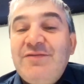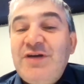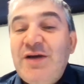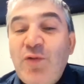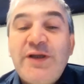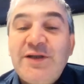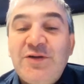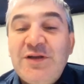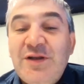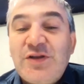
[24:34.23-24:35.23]
We are working
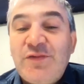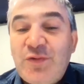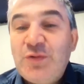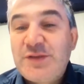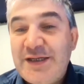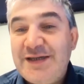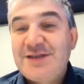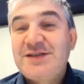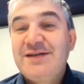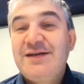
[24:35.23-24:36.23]
on a lot of cool
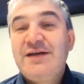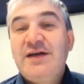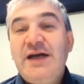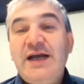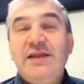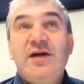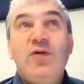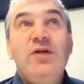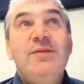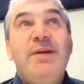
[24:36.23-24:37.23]
things, and
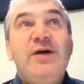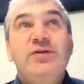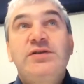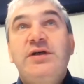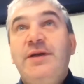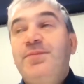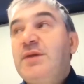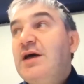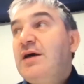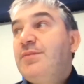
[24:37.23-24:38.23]
they're all about
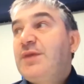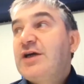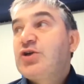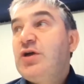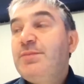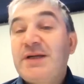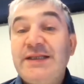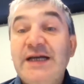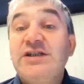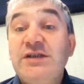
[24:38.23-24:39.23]
actually
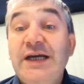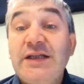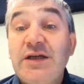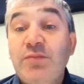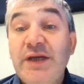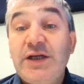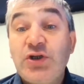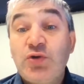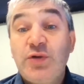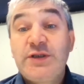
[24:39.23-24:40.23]
protecting data,
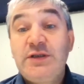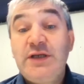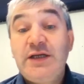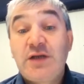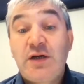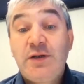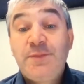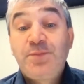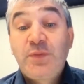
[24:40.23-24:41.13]
making sure that data